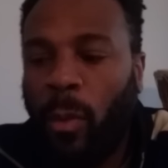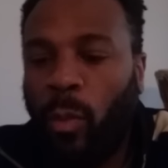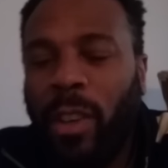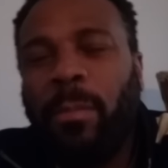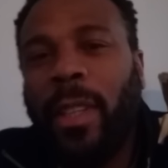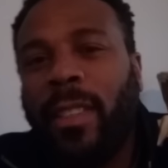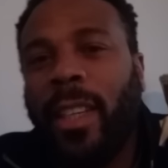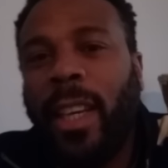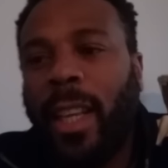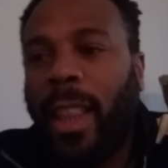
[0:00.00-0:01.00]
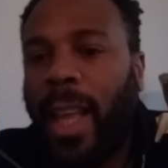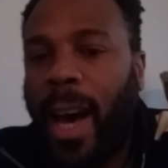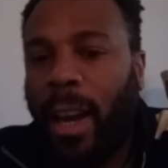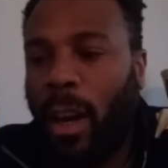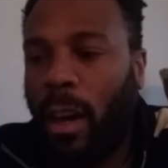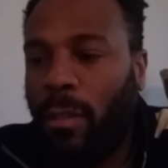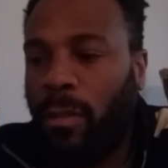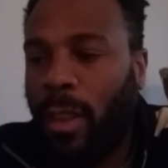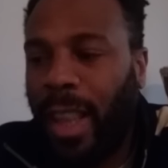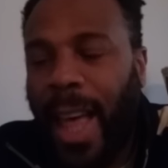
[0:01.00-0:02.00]
we've been seeing a lot of
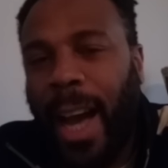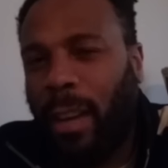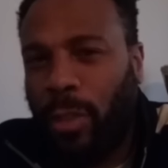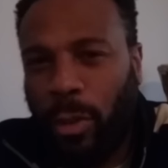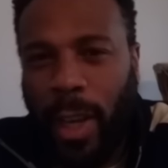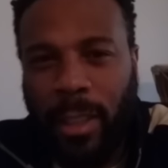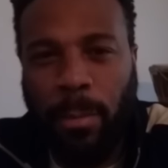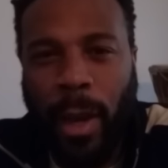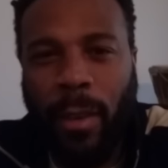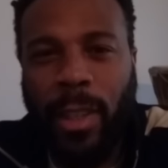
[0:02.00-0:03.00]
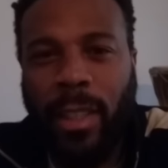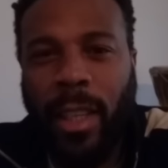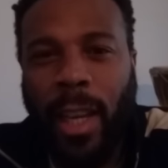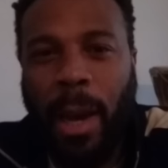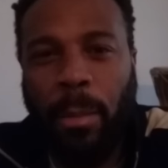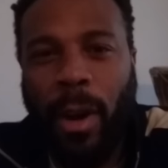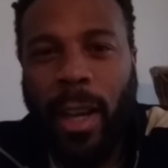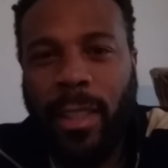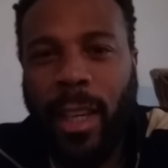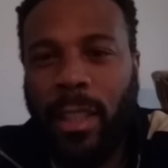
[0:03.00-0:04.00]
lack of transparency in that
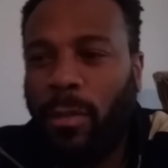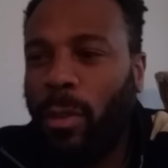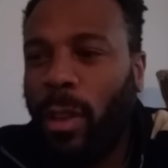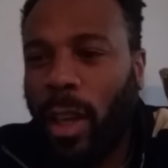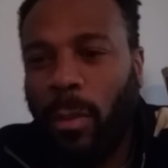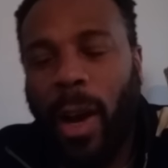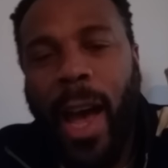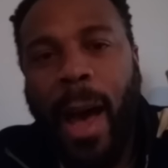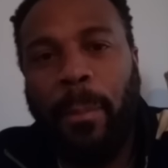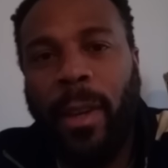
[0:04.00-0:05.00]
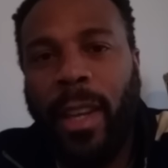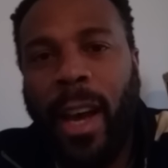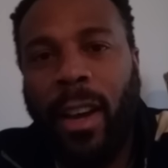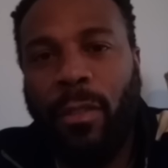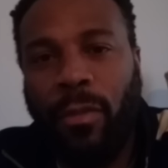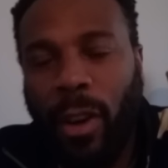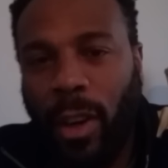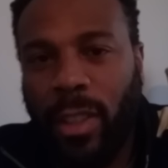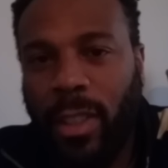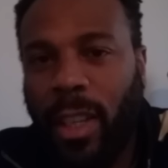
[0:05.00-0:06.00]
process. If you look at what happened down in
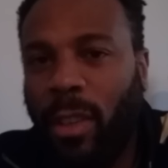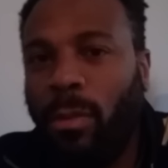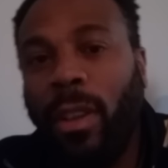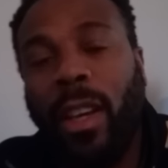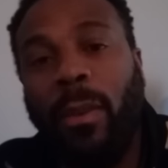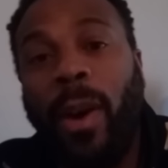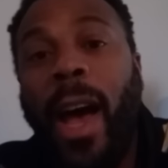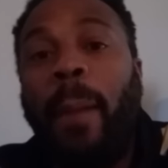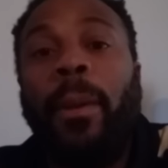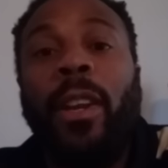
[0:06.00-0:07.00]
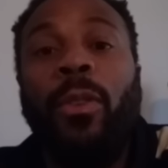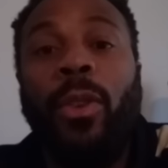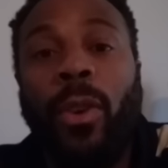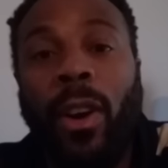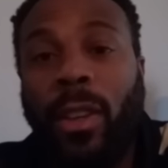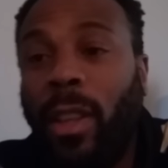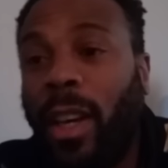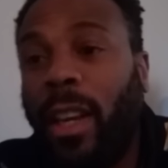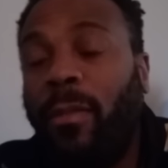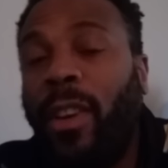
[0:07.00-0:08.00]
Ferguson, you look at what happened in New York, you
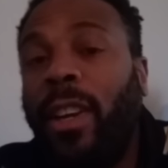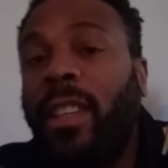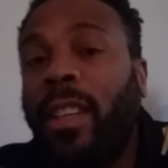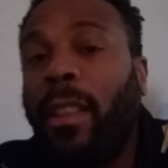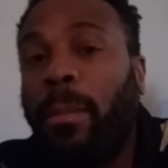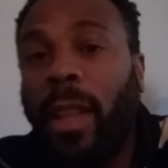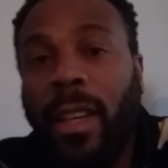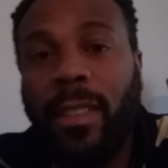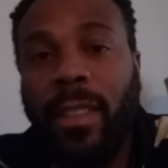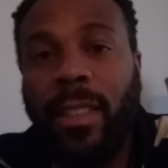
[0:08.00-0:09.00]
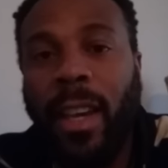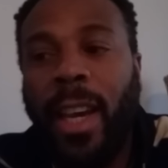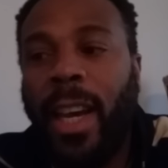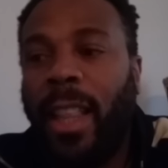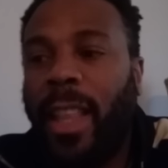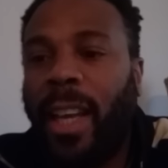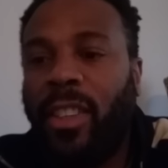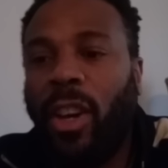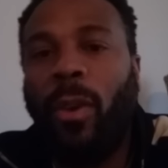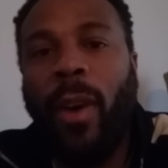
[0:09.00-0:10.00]
look at various other places
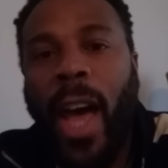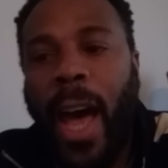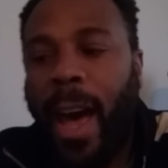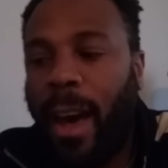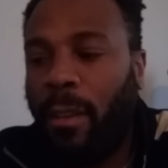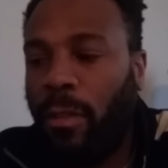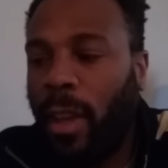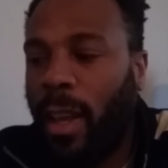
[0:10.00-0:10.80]
that don't have